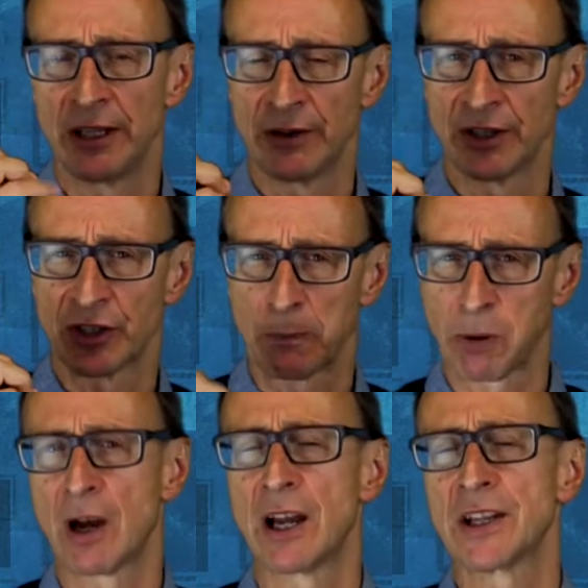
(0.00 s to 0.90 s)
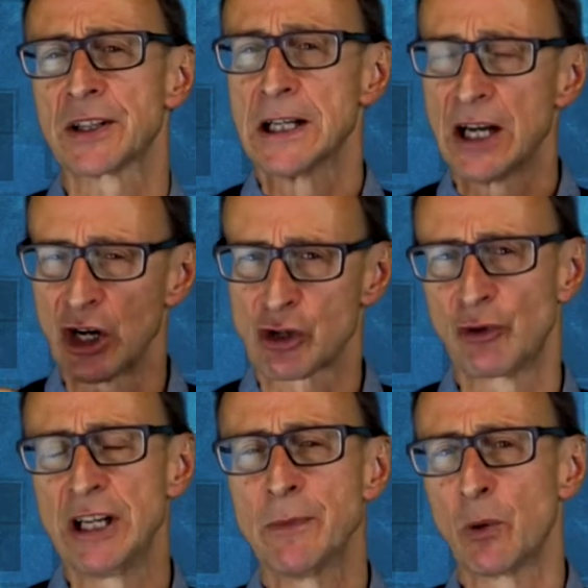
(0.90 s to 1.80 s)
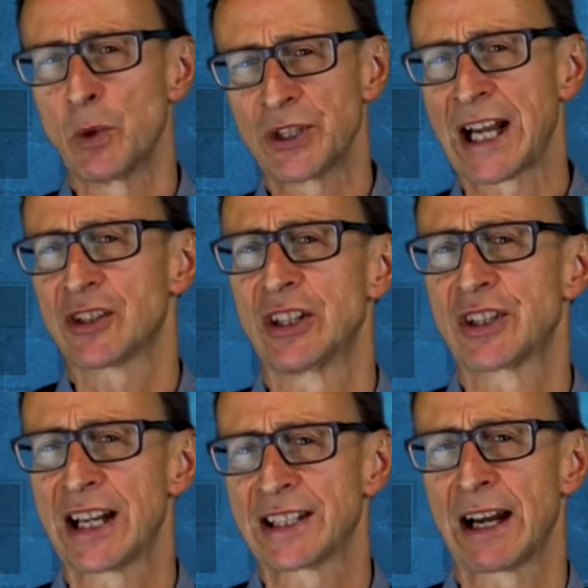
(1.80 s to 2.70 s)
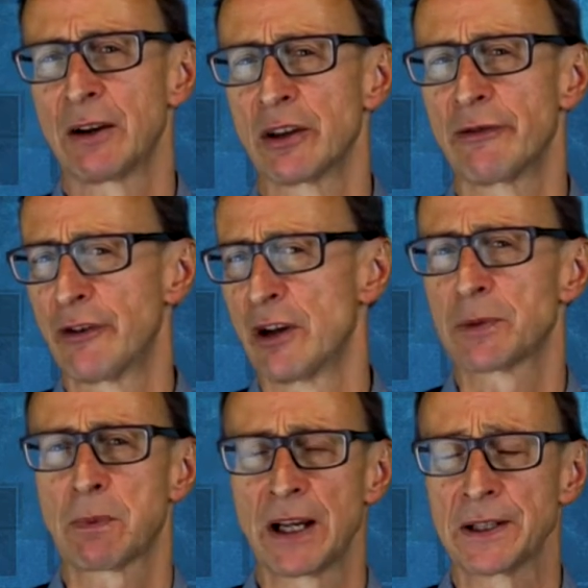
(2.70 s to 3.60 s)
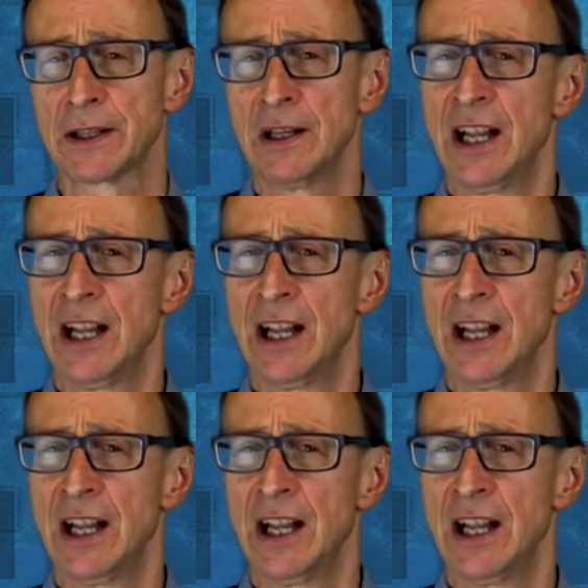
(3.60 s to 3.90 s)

the supplier's agreement, was actually set out in the first place.